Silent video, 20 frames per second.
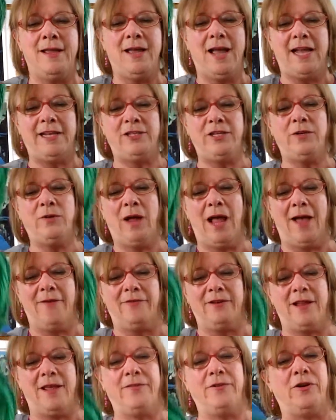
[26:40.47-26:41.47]
I do have
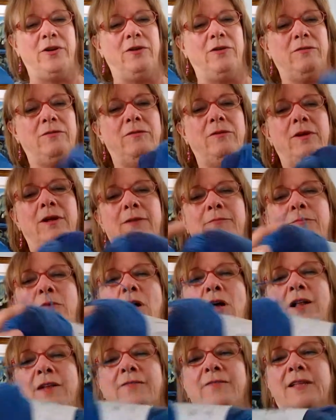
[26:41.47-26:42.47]
another
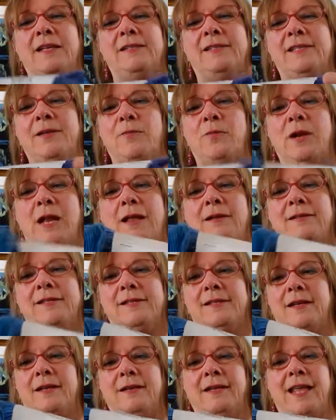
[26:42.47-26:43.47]
ball of this. Someone else
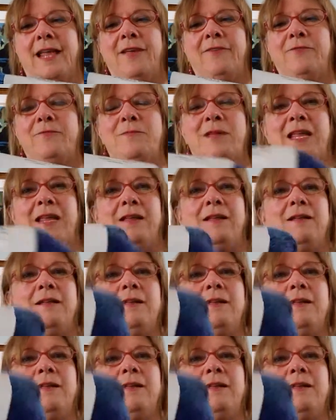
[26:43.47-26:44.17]
gave me